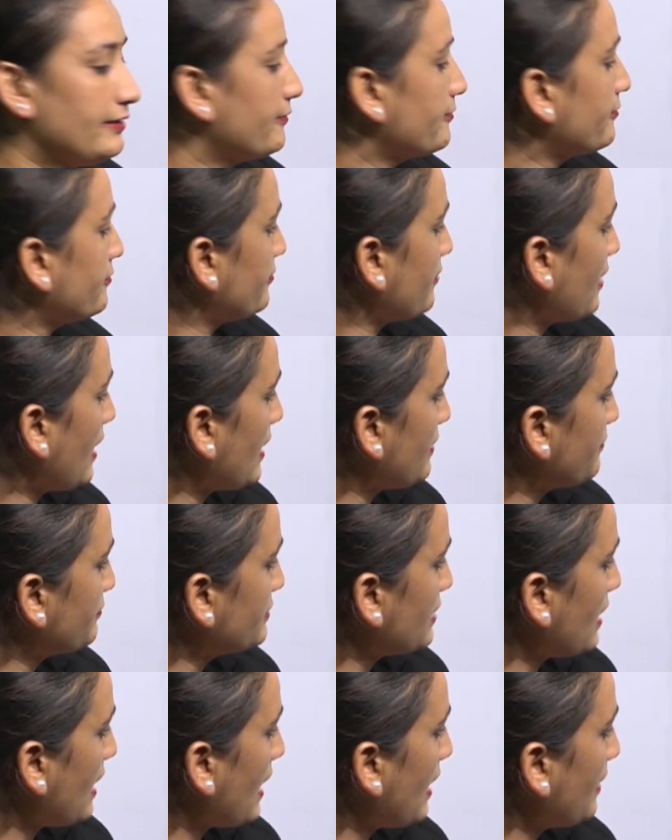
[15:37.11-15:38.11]
5
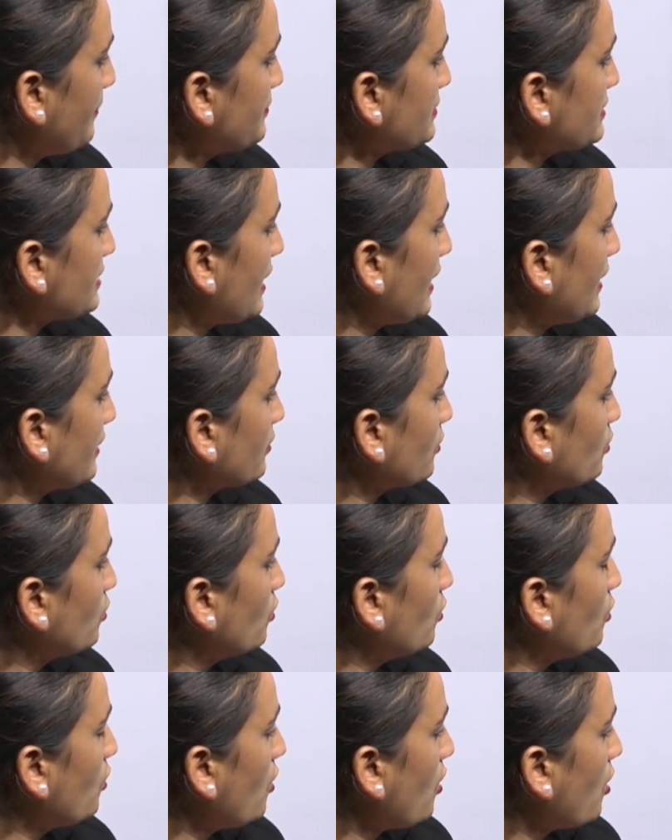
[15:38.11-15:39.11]
times and
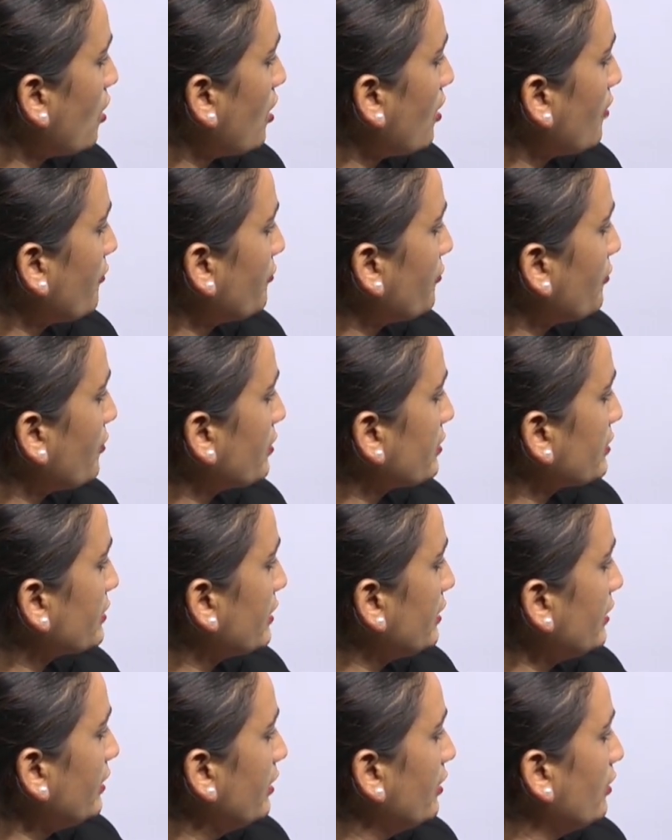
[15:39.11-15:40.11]
go up for
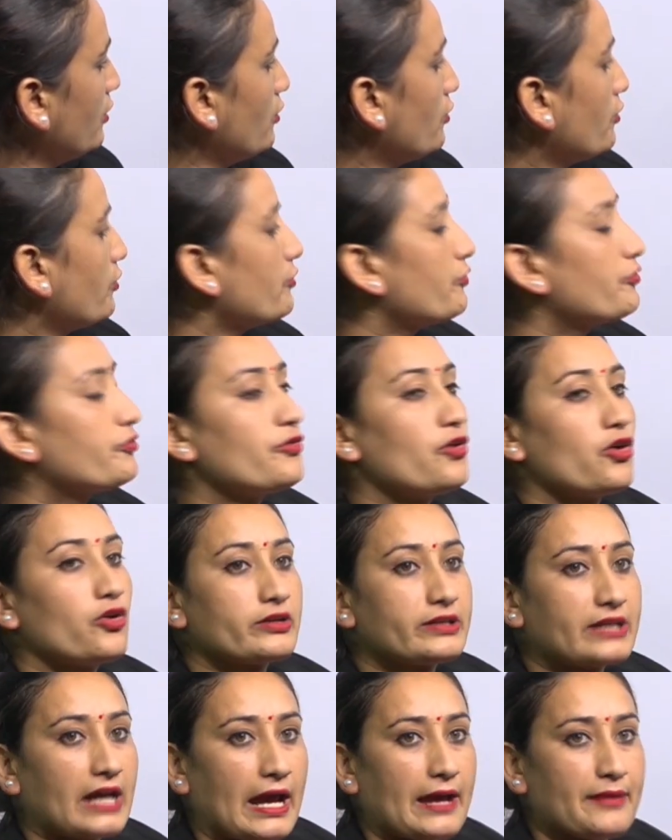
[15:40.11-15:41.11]
the 4
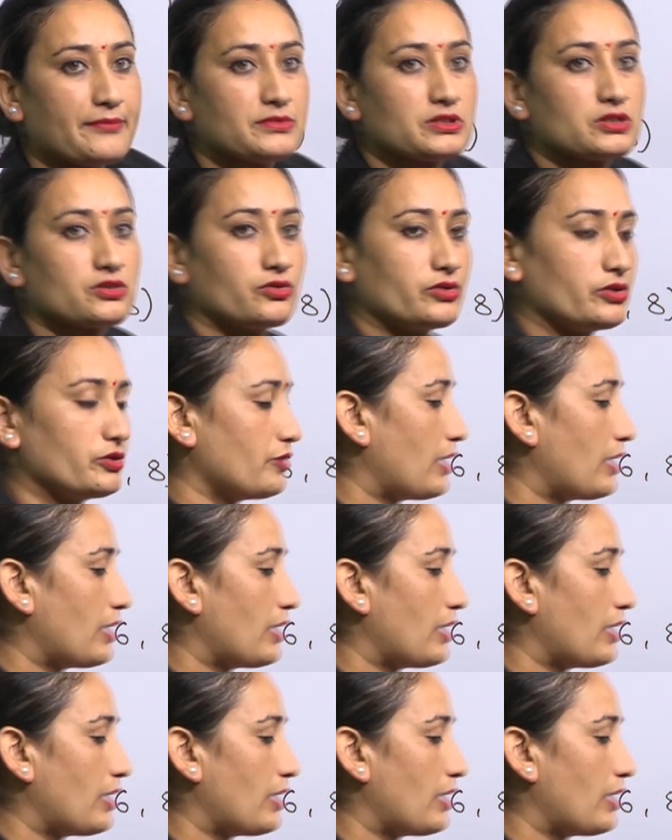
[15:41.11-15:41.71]
times. So you